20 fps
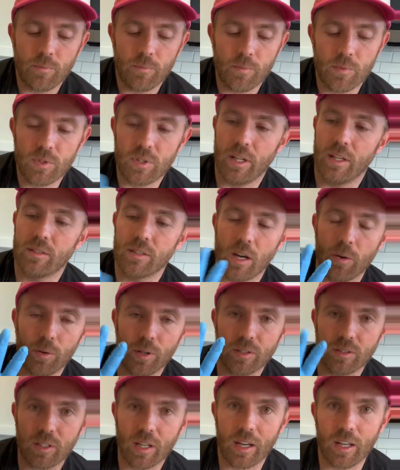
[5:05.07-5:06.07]
see, it's not really
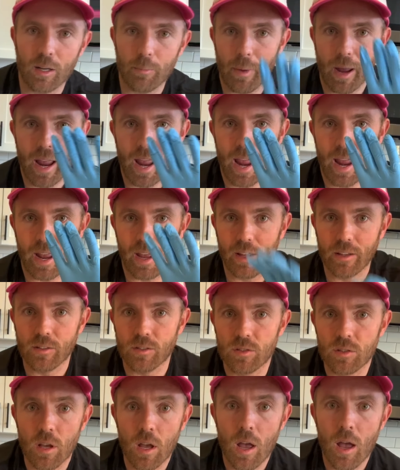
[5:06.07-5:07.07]
sticking to my
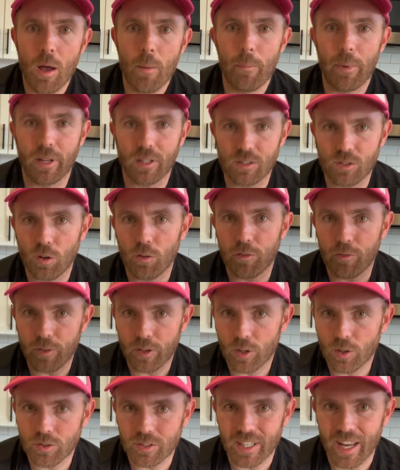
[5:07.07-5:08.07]
hands, but it still
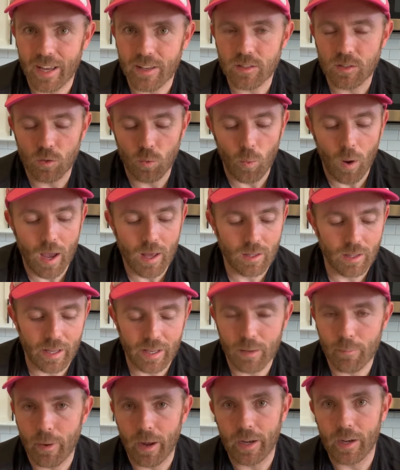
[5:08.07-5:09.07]
feels nice and wet, like
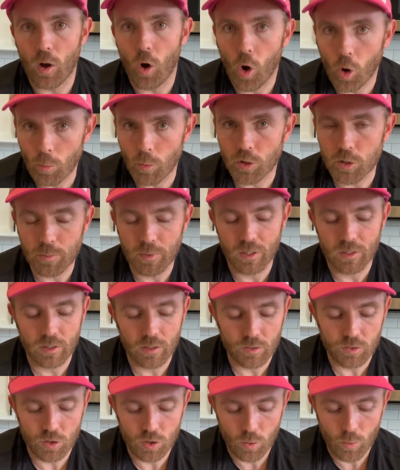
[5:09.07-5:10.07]
it might almost be a little
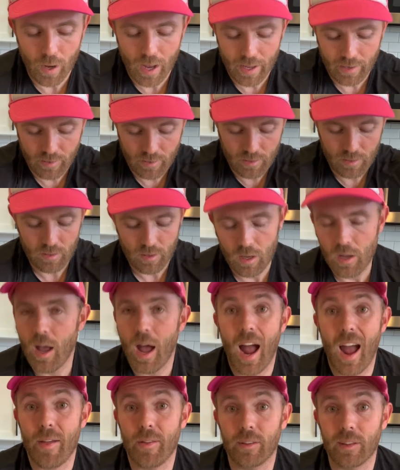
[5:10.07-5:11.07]
too wet.
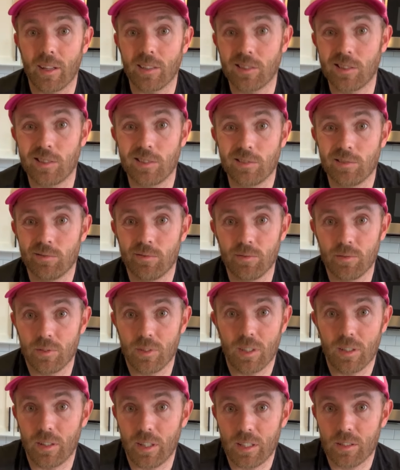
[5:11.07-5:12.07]
I think that's,
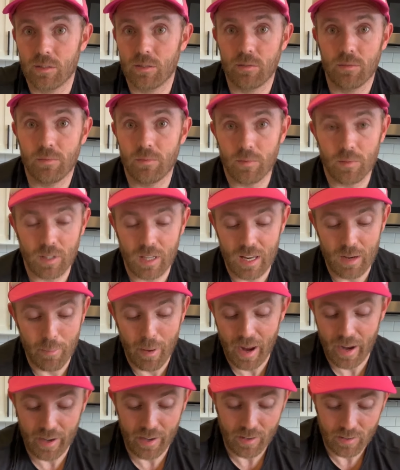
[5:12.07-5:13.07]
at least in
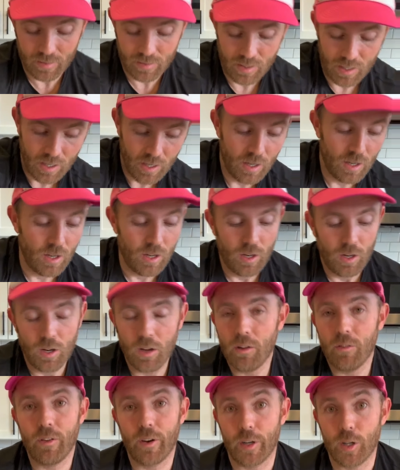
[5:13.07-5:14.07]
my
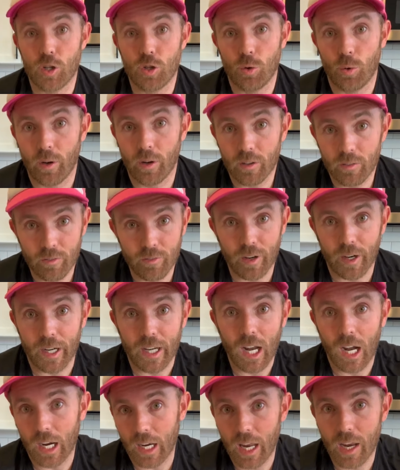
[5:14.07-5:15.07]
very short, very
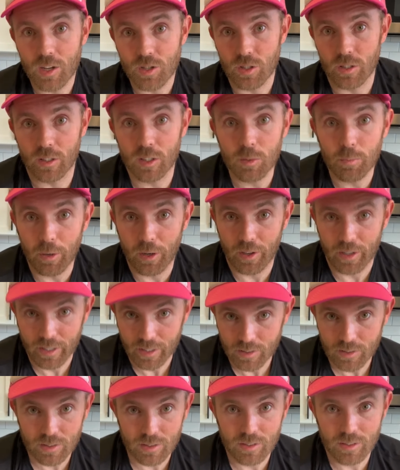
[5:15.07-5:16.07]
Caucasian
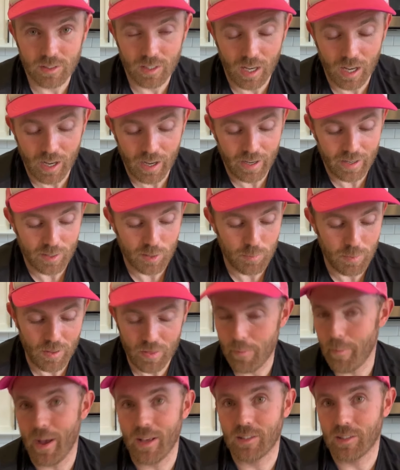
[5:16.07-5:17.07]
experience, has been the
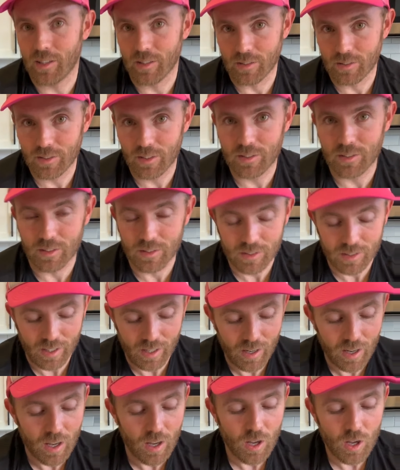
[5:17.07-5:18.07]
best consistency
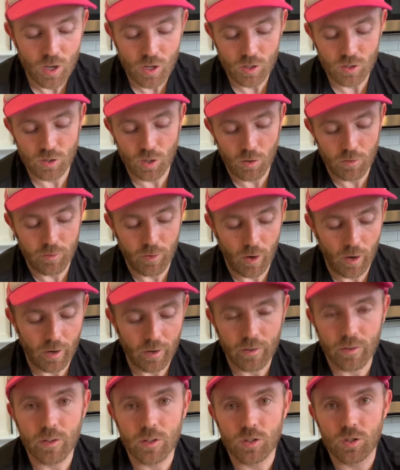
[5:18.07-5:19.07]
so far.
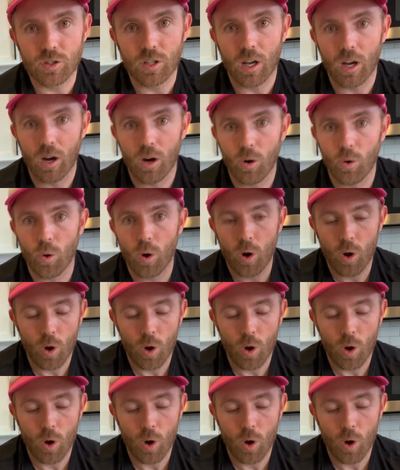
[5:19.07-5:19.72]
So